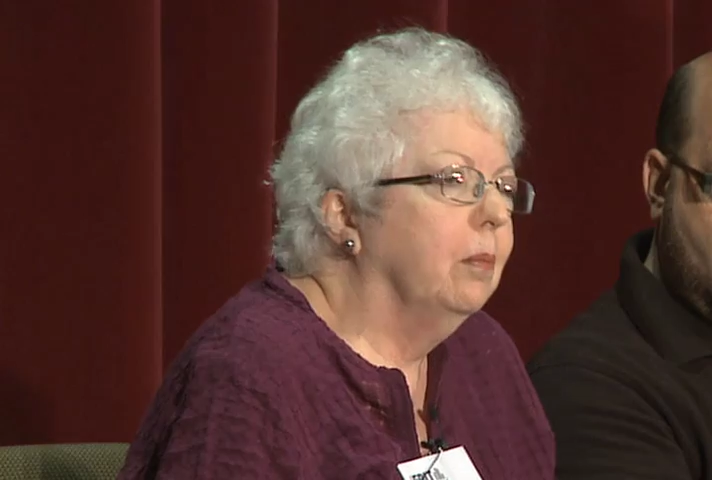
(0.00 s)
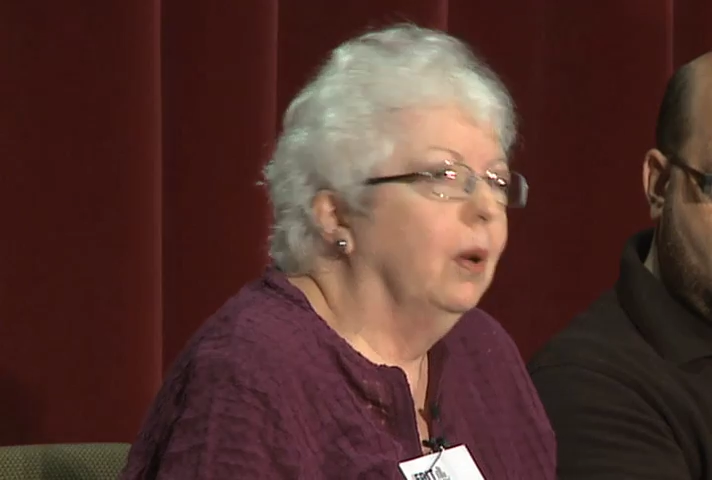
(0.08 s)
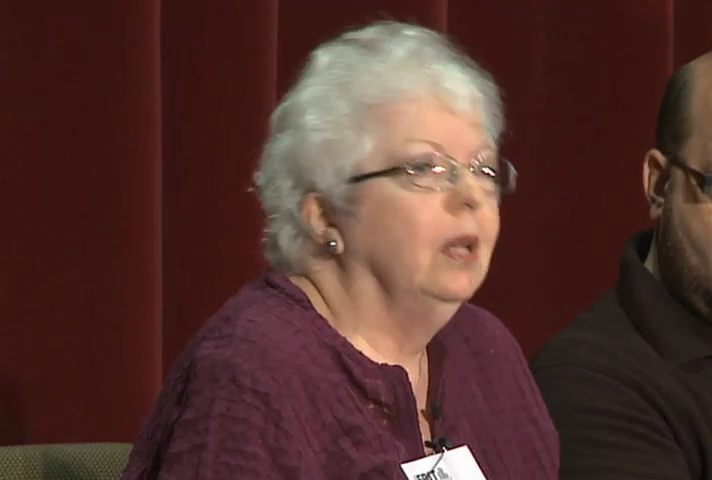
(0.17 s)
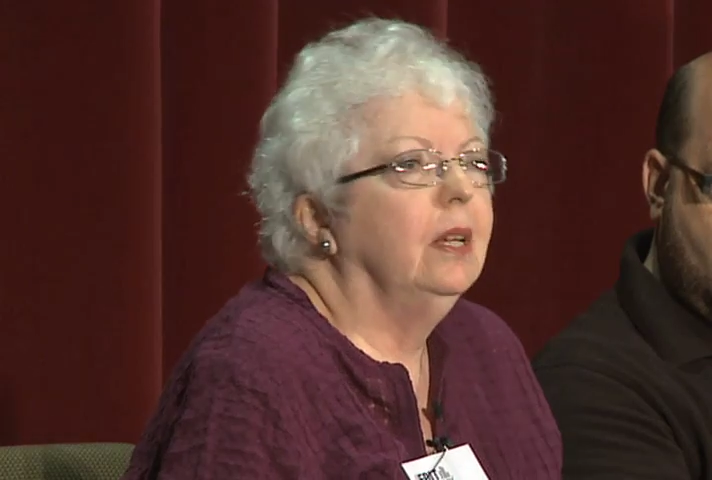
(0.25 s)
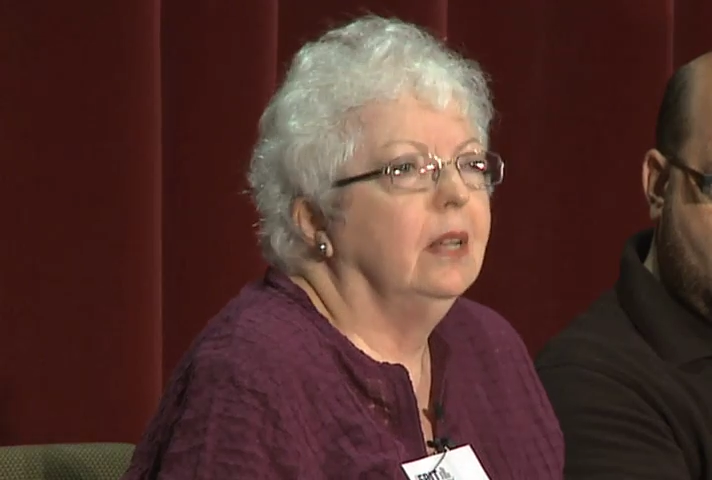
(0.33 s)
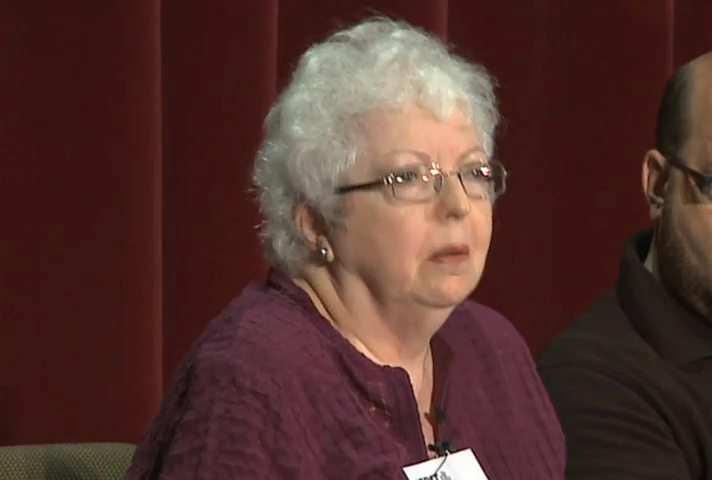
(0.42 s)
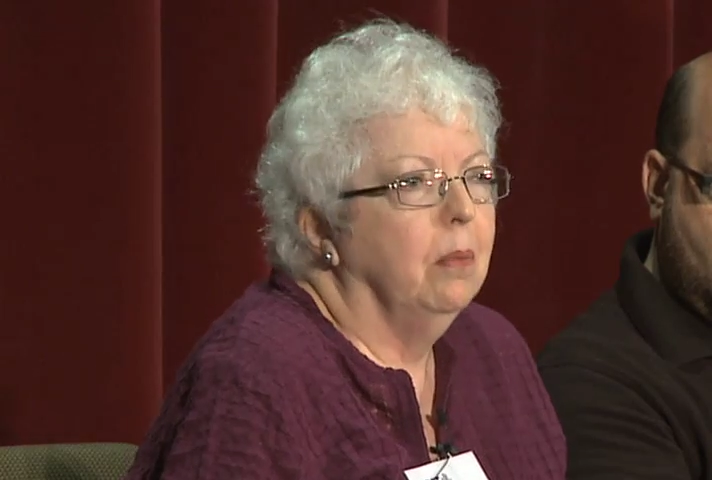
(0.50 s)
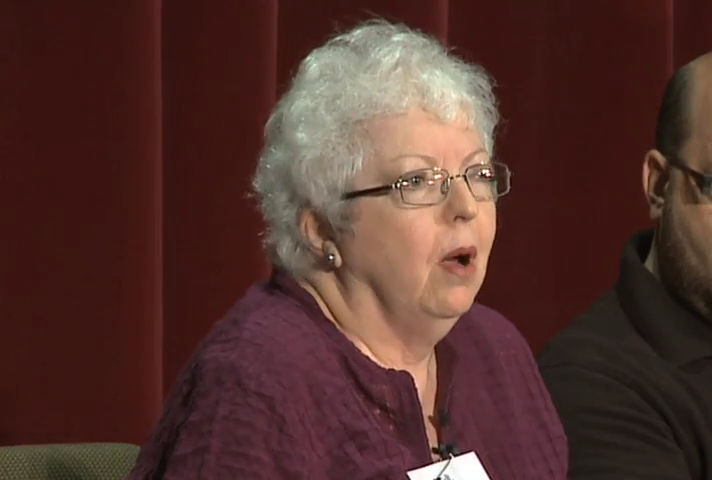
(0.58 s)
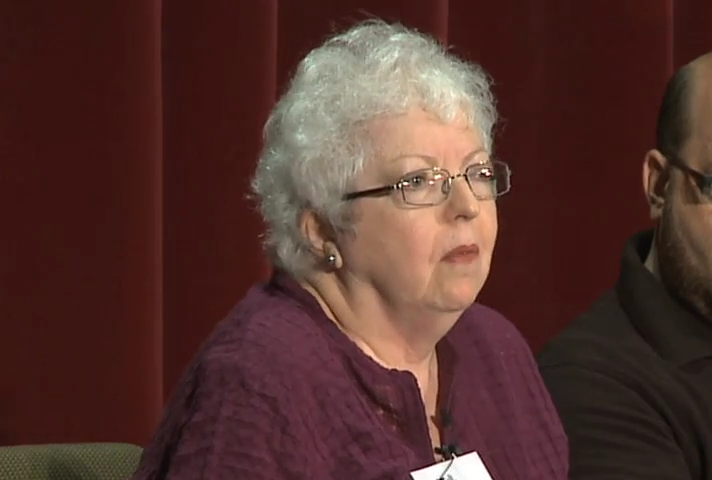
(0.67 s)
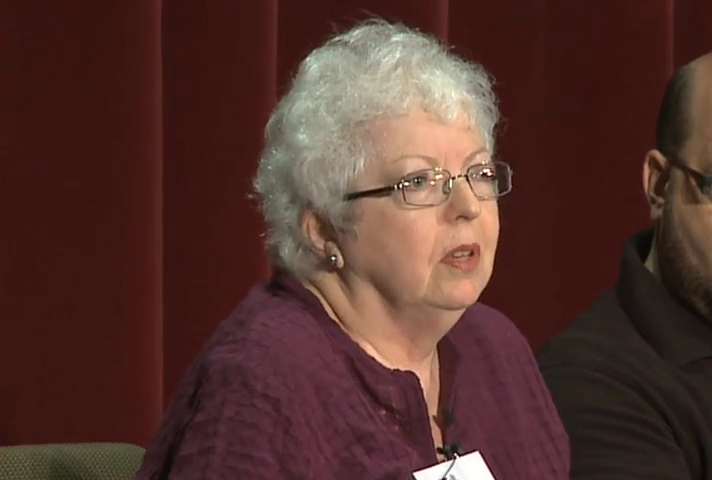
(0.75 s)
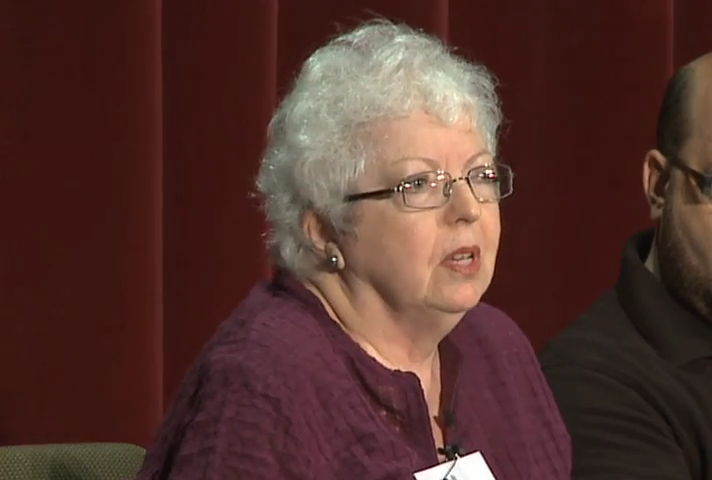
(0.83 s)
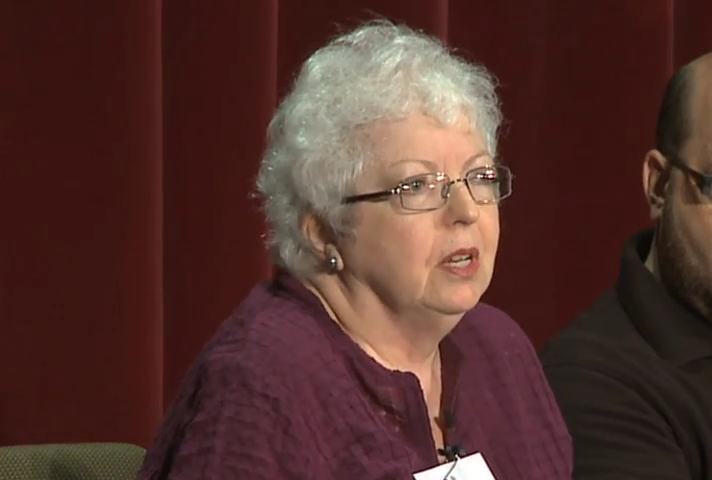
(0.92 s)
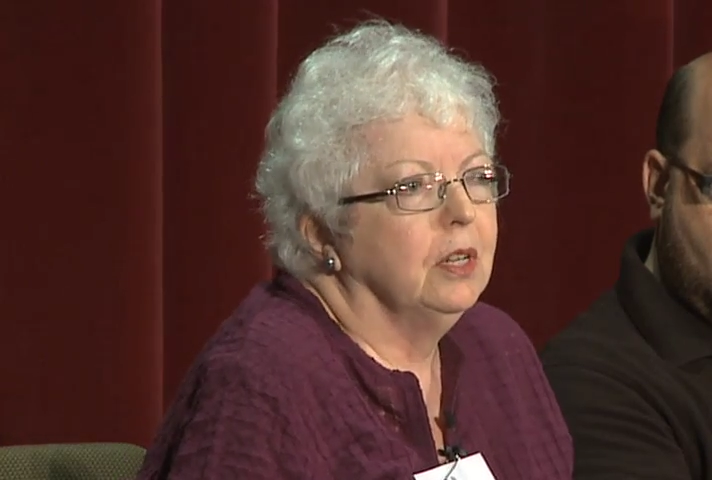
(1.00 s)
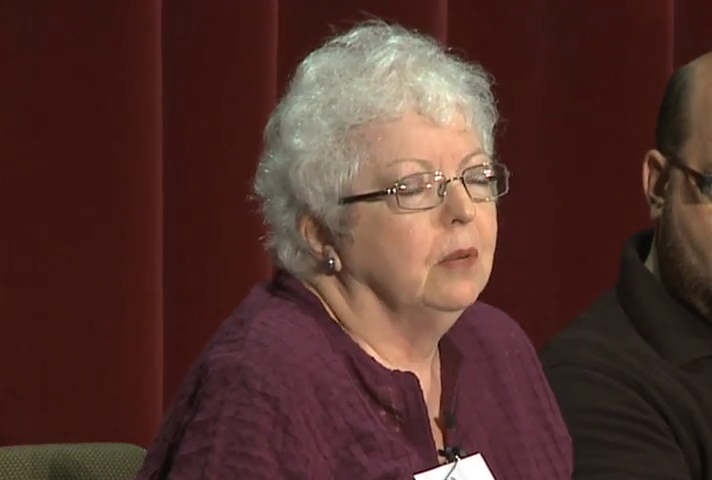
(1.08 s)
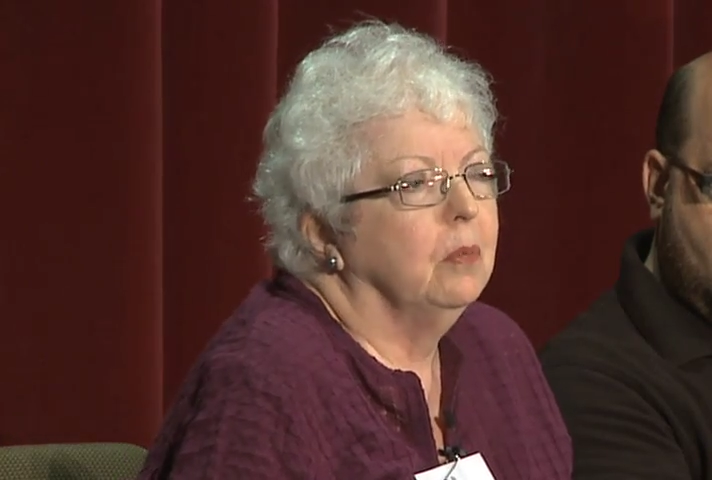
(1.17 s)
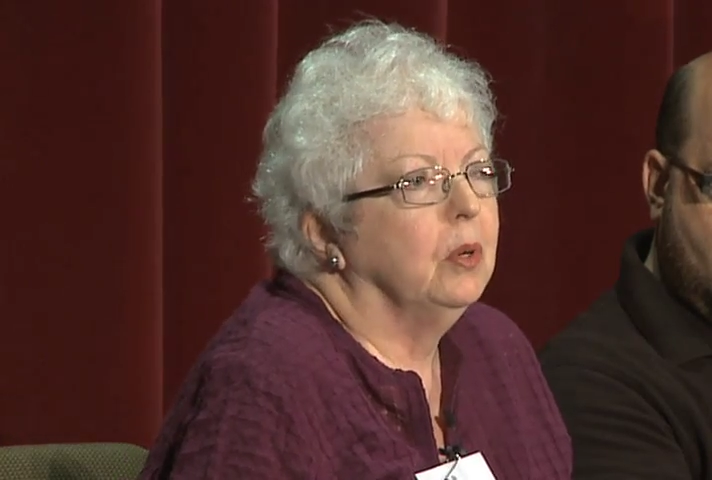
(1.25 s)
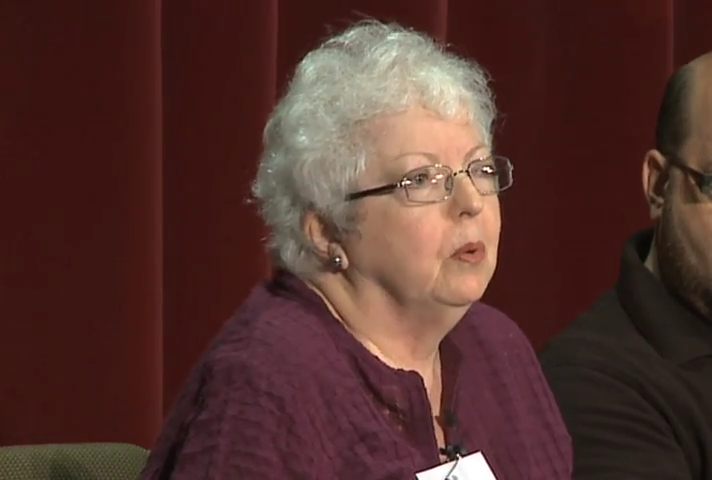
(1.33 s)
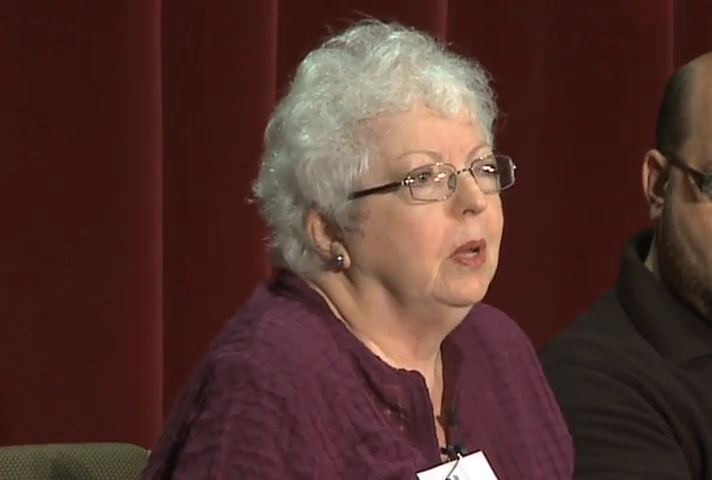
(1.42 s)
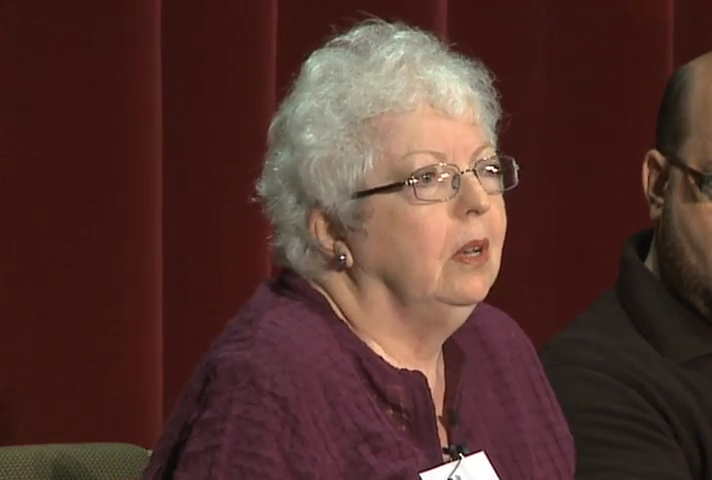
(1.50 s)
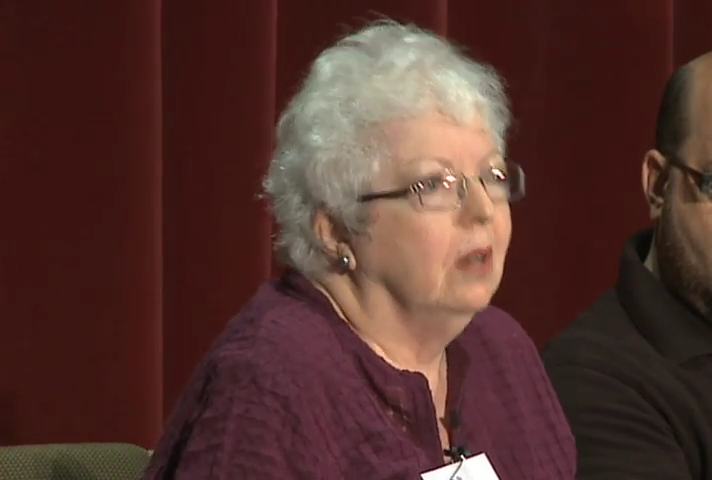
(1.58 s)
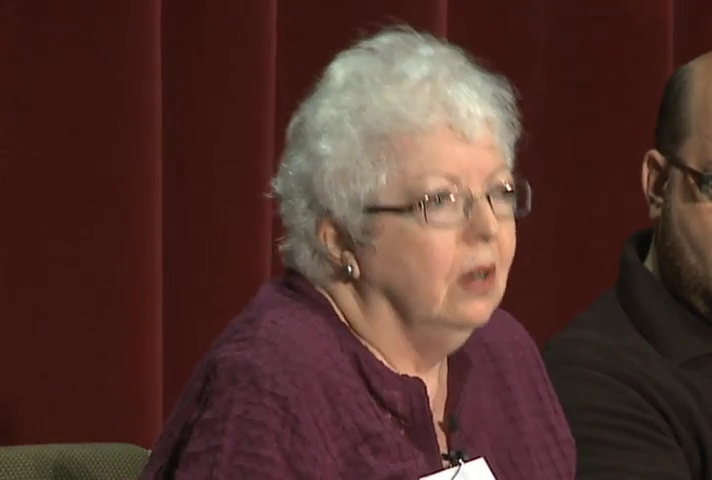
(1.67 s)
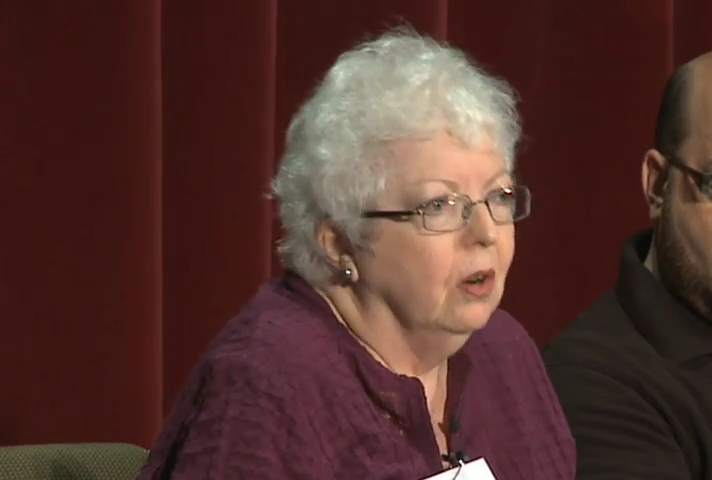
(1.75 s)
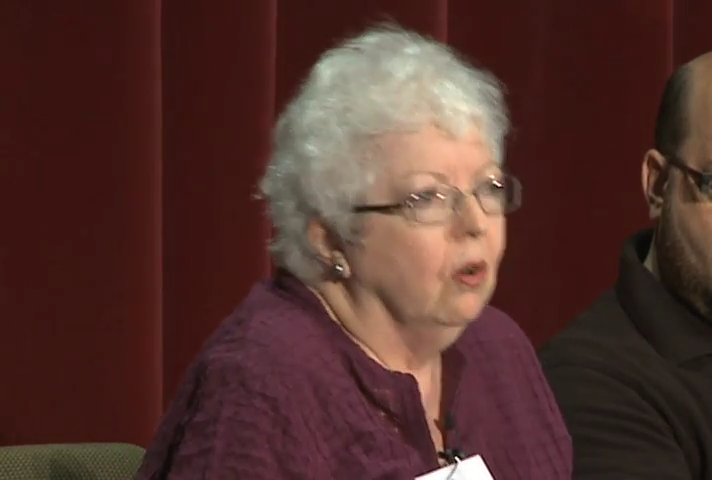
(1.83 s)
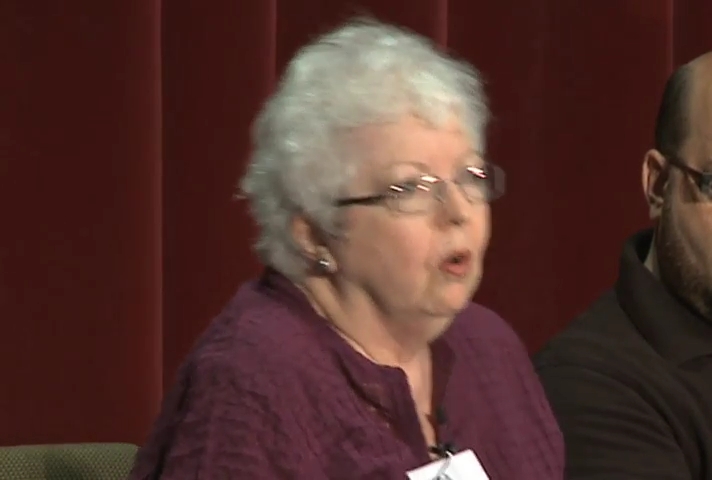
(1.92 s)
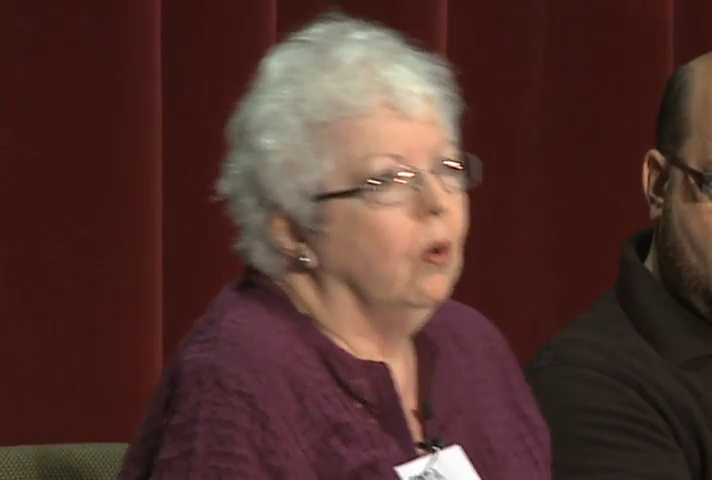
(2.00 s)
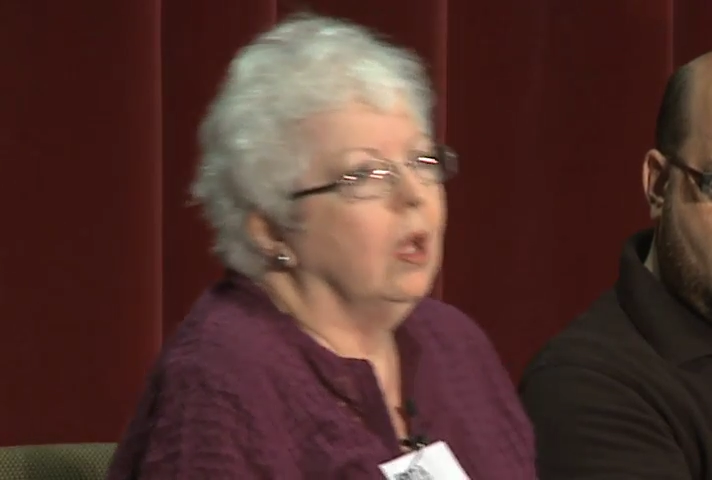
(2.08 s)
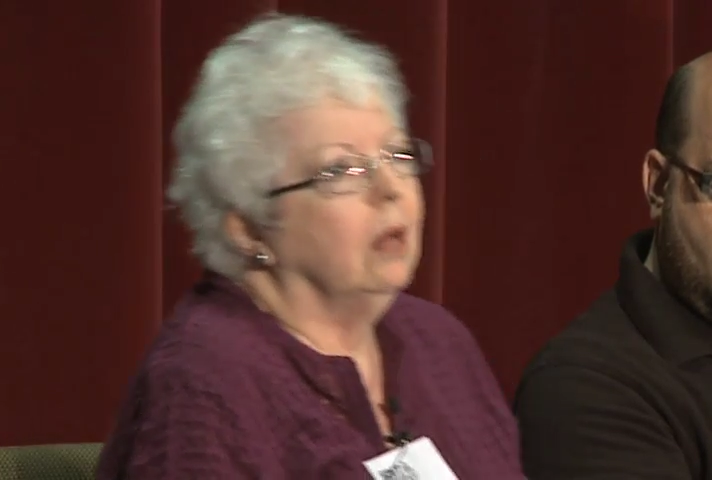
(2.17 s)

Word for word: brilliant improvisation between De Niro